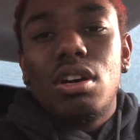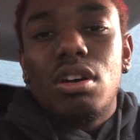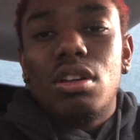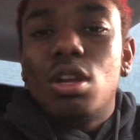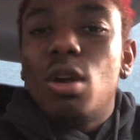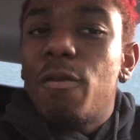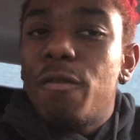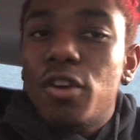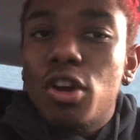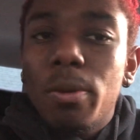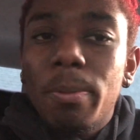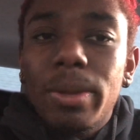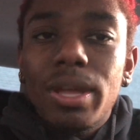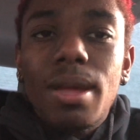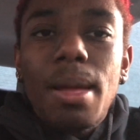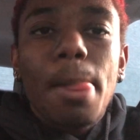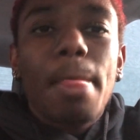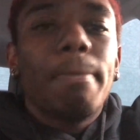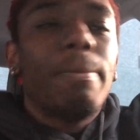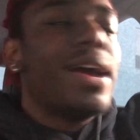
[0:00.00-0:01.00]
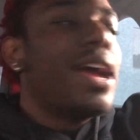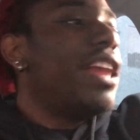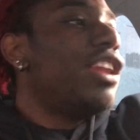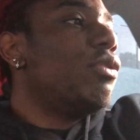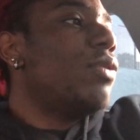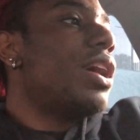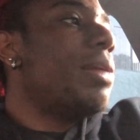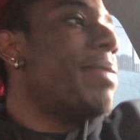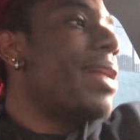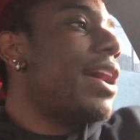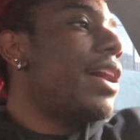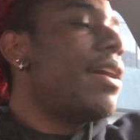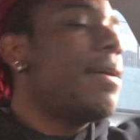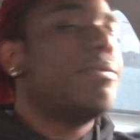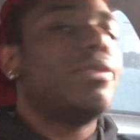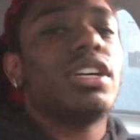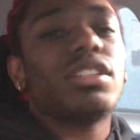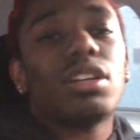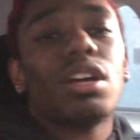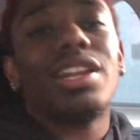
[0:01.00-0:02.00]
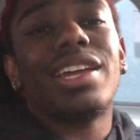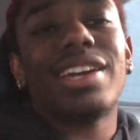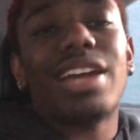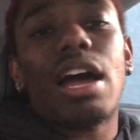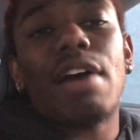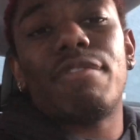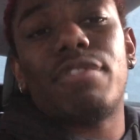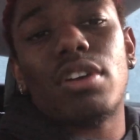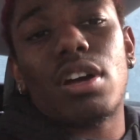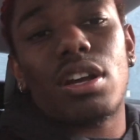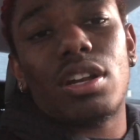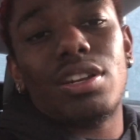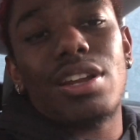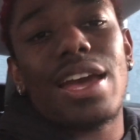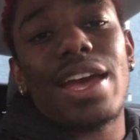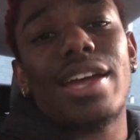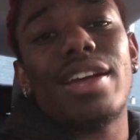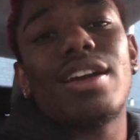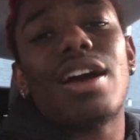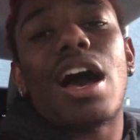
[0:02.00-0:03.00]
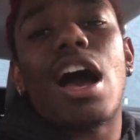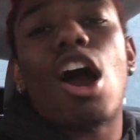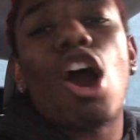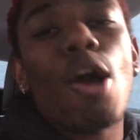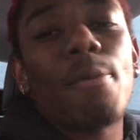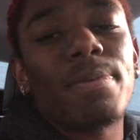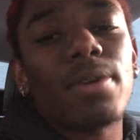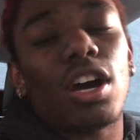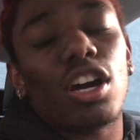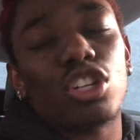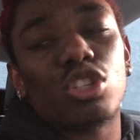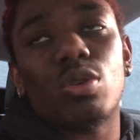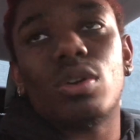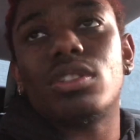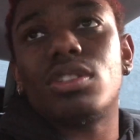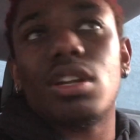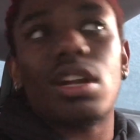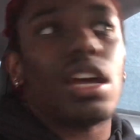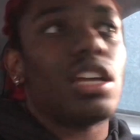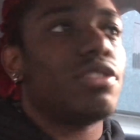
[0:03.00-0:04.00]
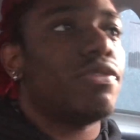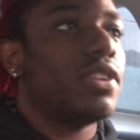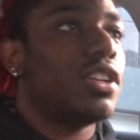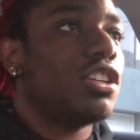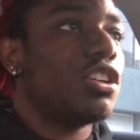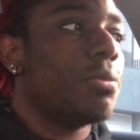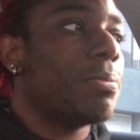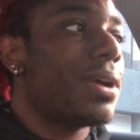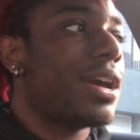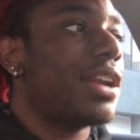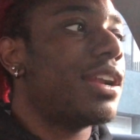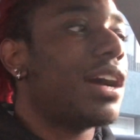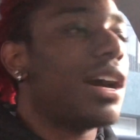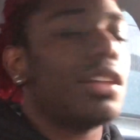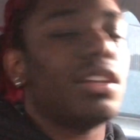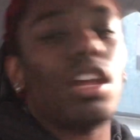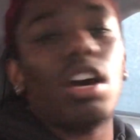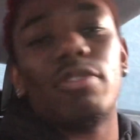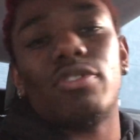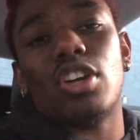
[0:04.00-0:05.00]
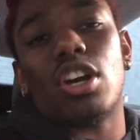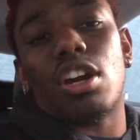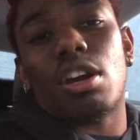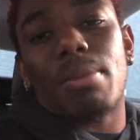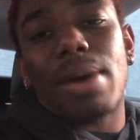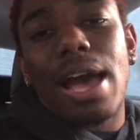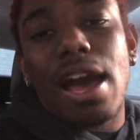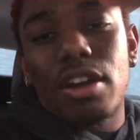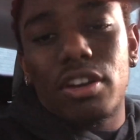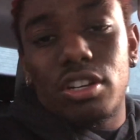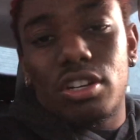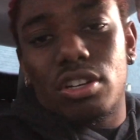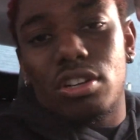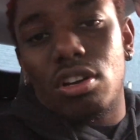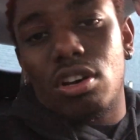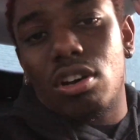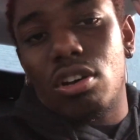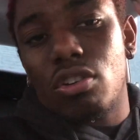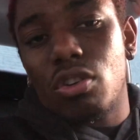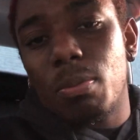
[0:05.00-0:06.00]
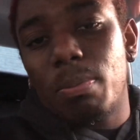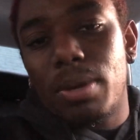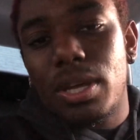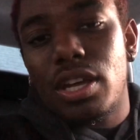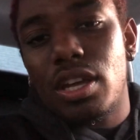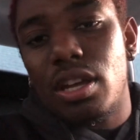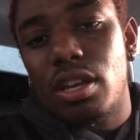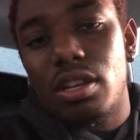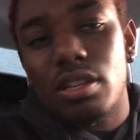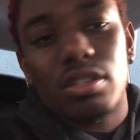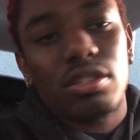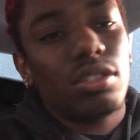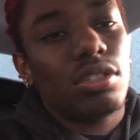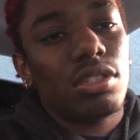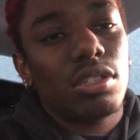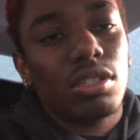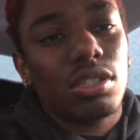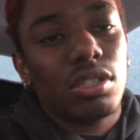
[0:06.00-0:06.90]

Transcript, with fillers: You feel me? But anyway, man, that's all I got for y'all today. I hope y'all enjoyed today's video, man. I love y'all and I'm out of here, dog. Peace.